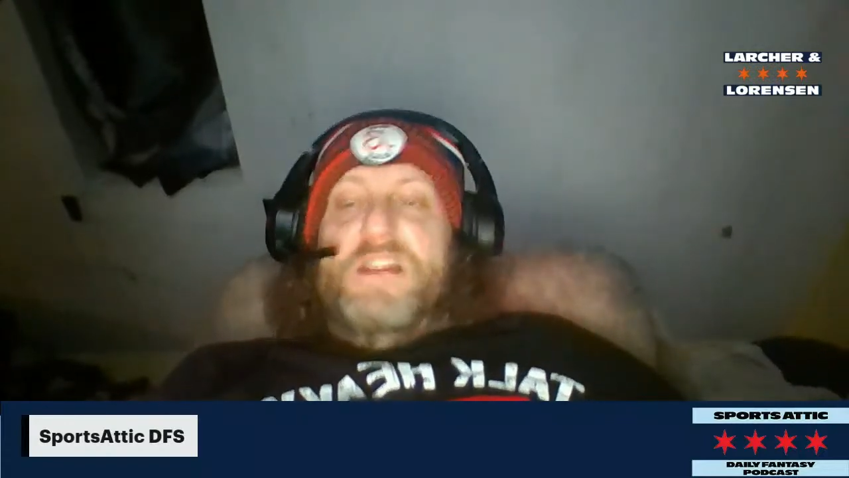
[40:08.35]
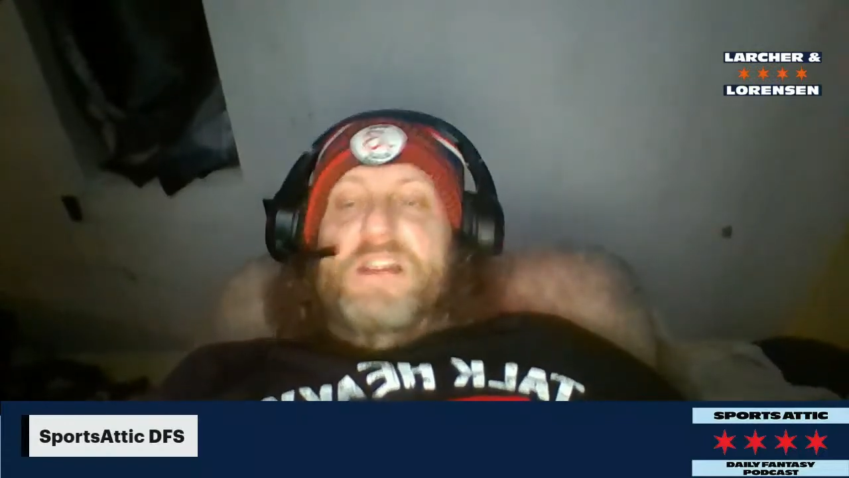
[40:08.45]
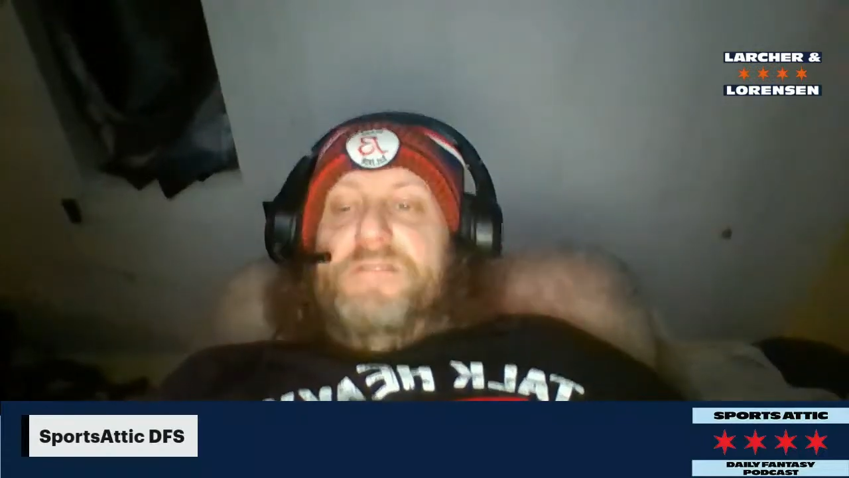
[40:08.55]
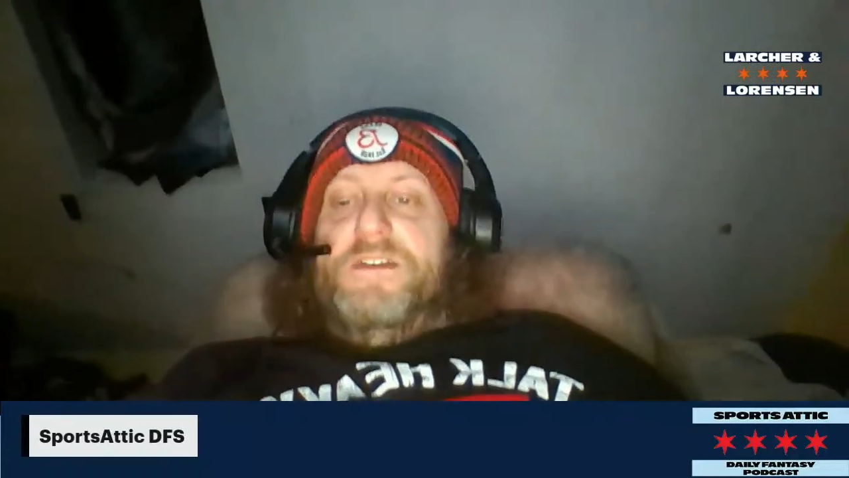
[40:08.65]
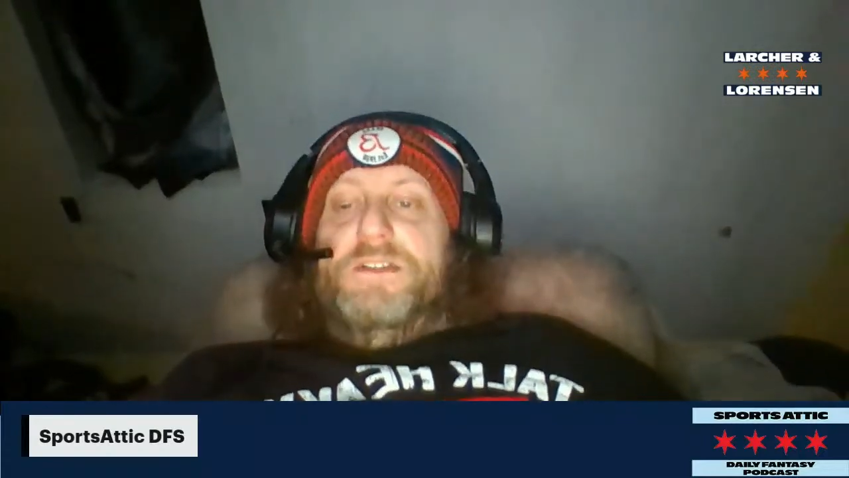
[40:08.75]

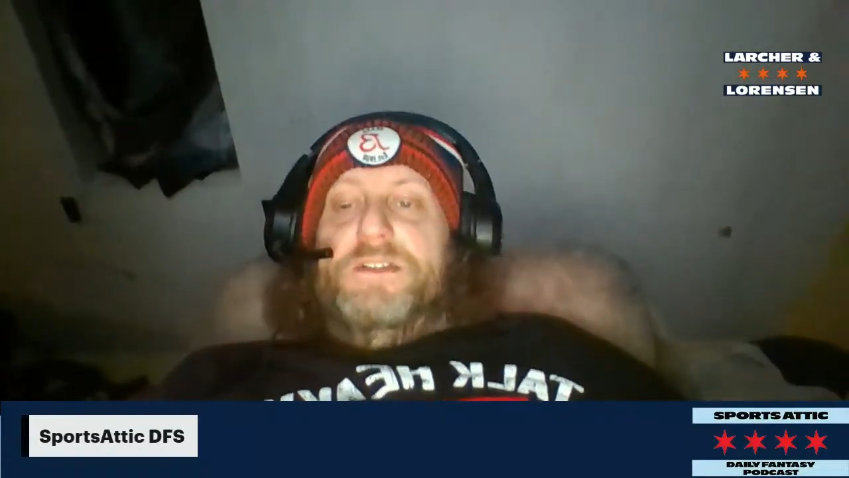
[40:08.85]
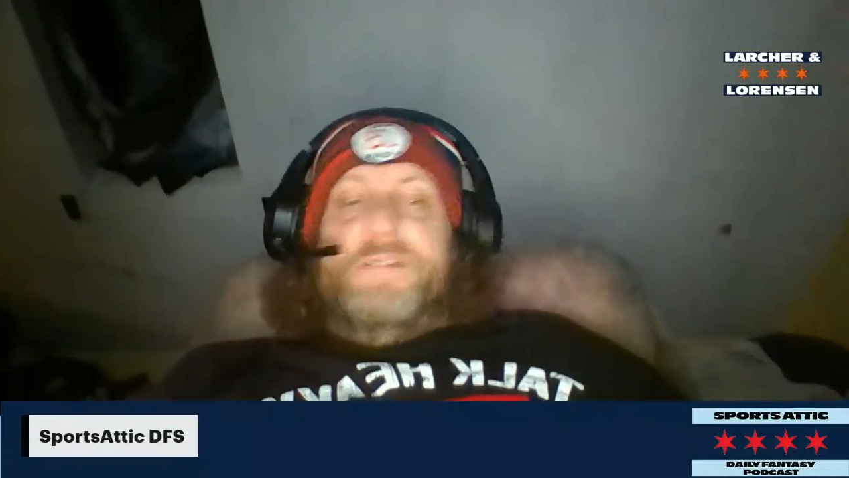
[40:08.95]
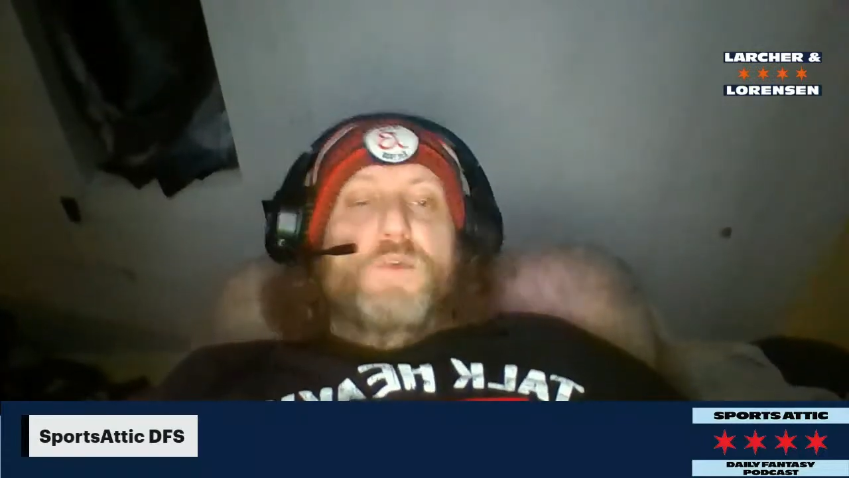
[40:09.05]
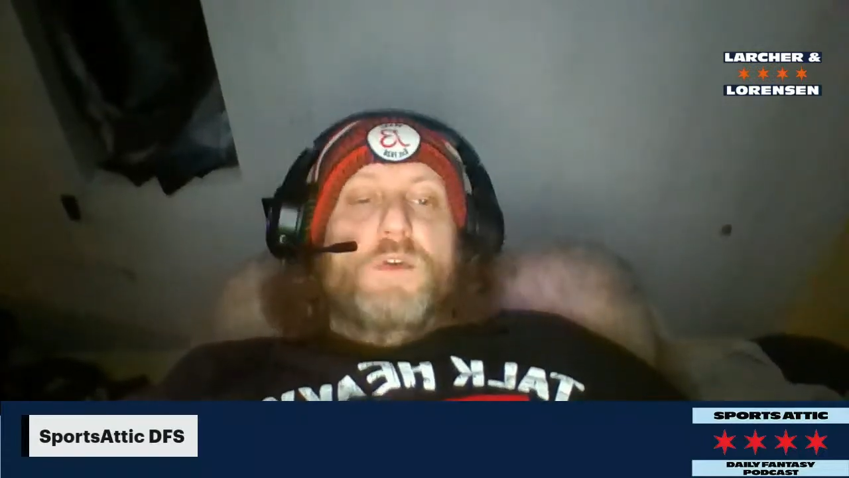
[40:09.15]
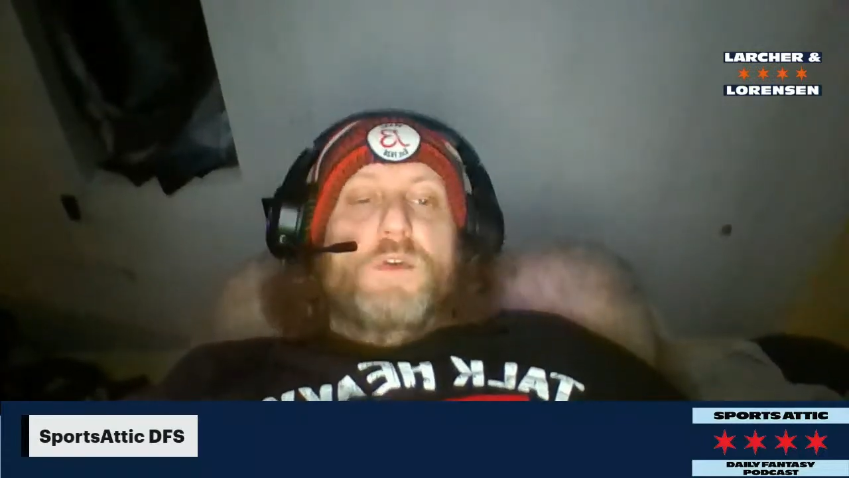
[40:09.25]
on the field
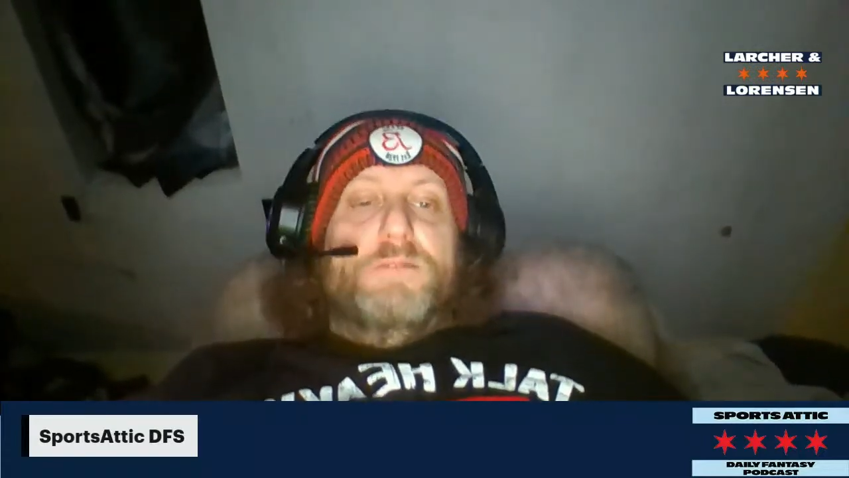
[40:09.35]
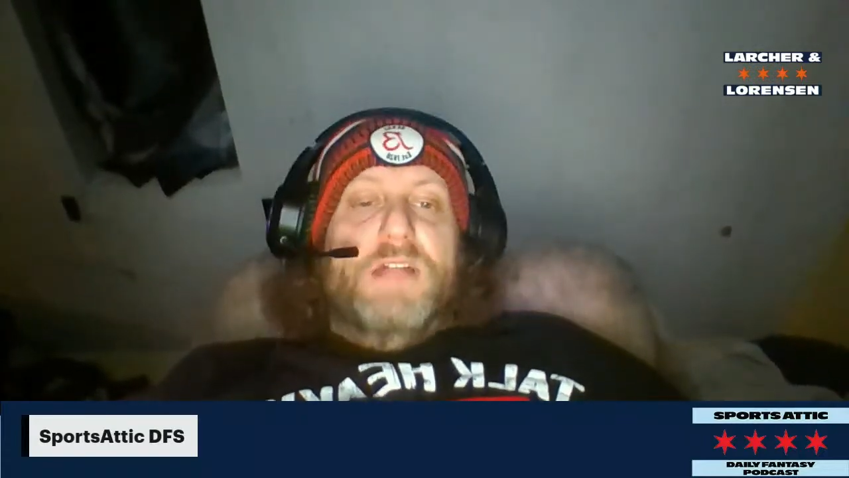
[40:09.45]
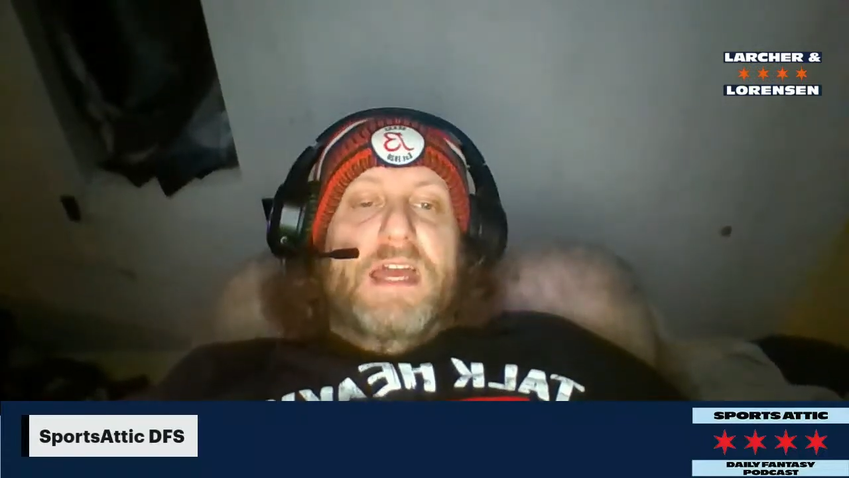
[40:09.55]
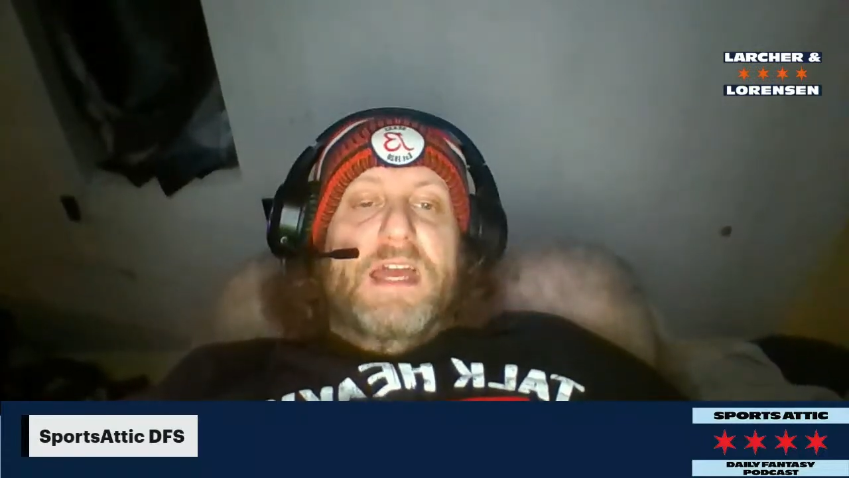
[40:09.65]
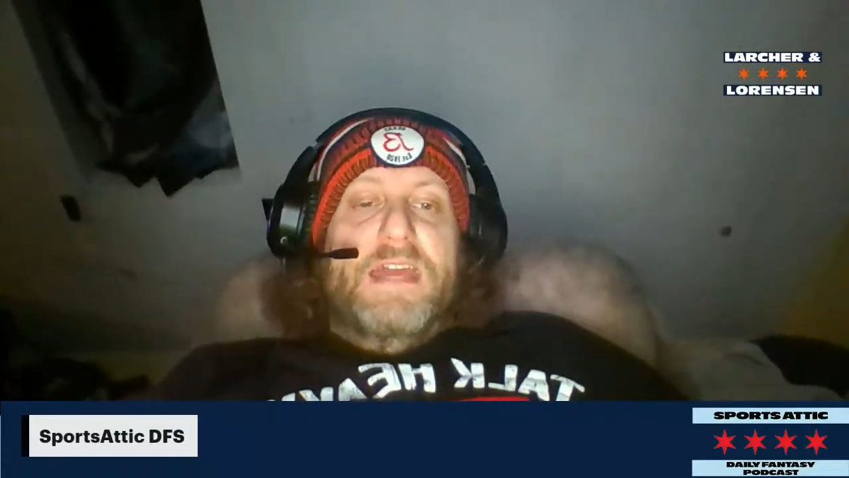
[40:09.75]
if you were to
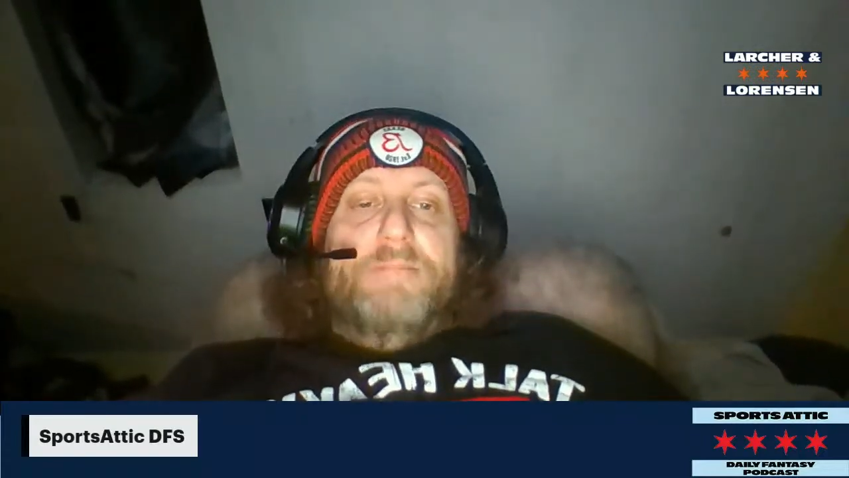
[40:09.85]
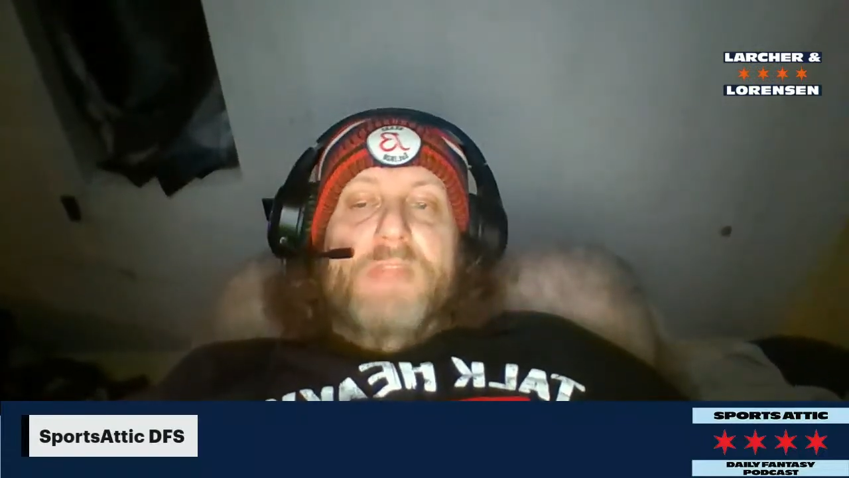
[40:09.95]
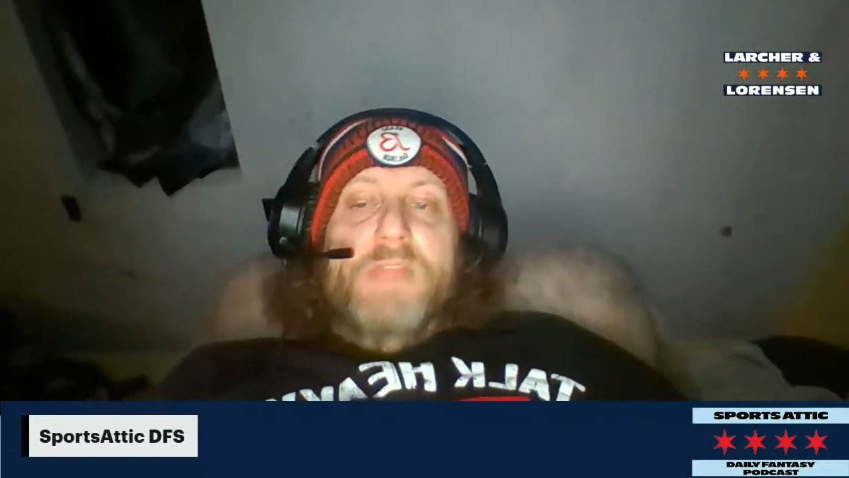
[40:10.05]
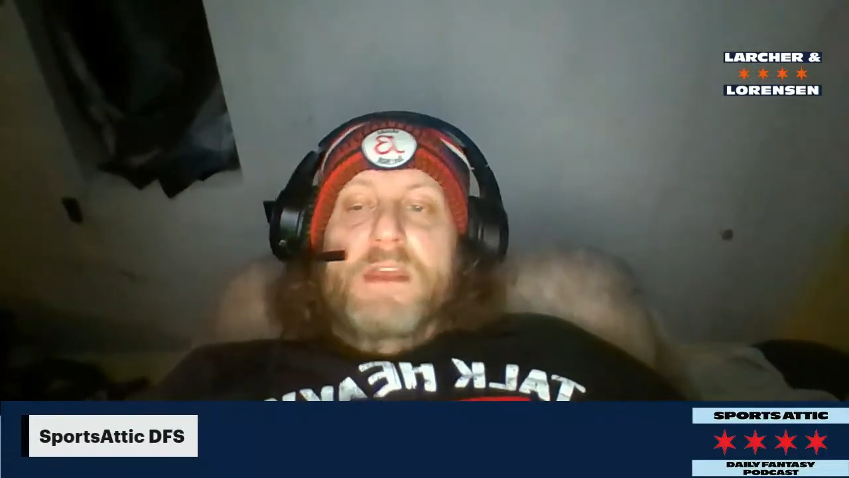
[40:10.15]
play,